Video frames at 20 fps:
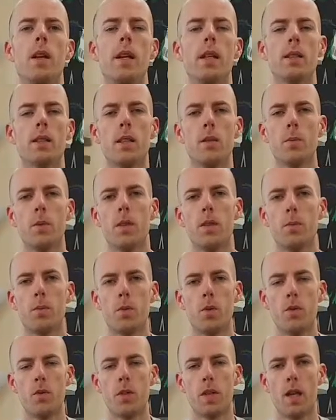Hey, it's Limley the
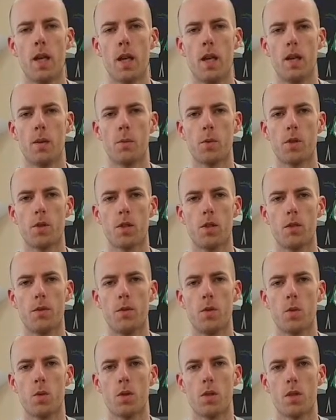Prove-It Guy, and we're still
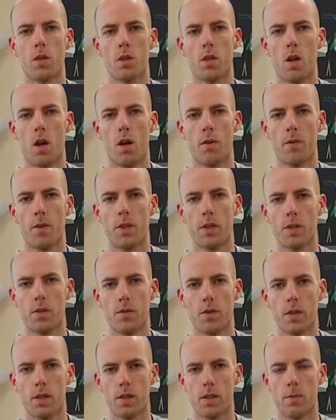focusing on confidence
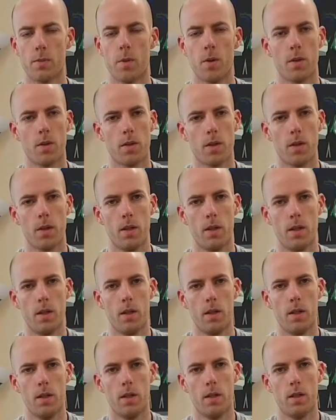for this month.
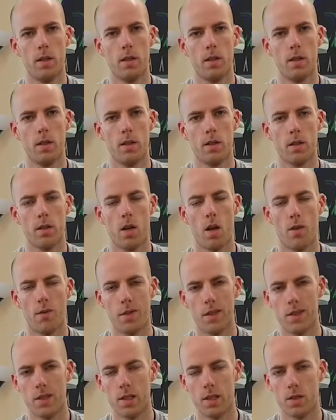
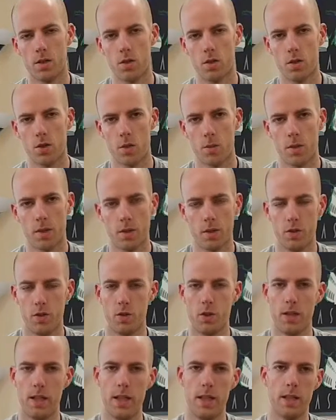Confidence isn't just something that
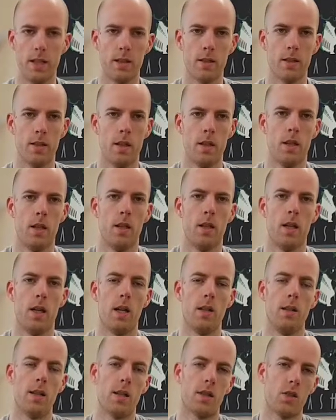you gain
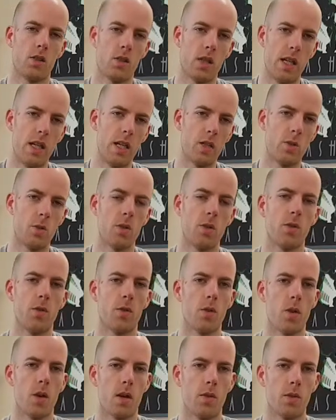and then it stays with you
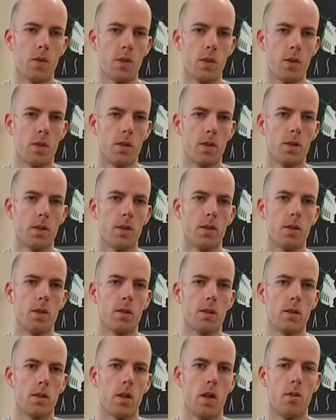forever.
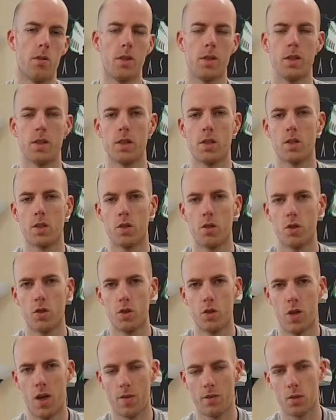Confidence is something
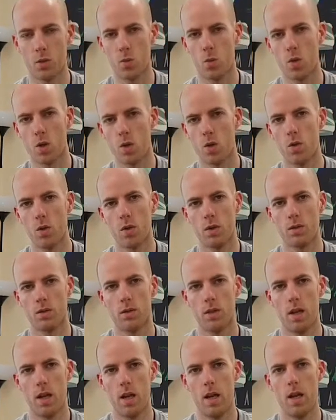that you have to work on
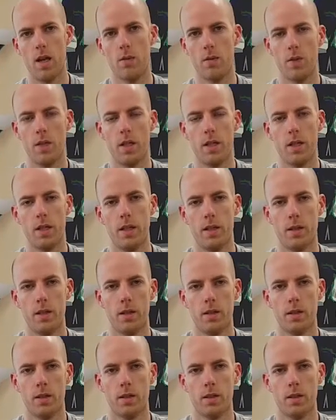every day.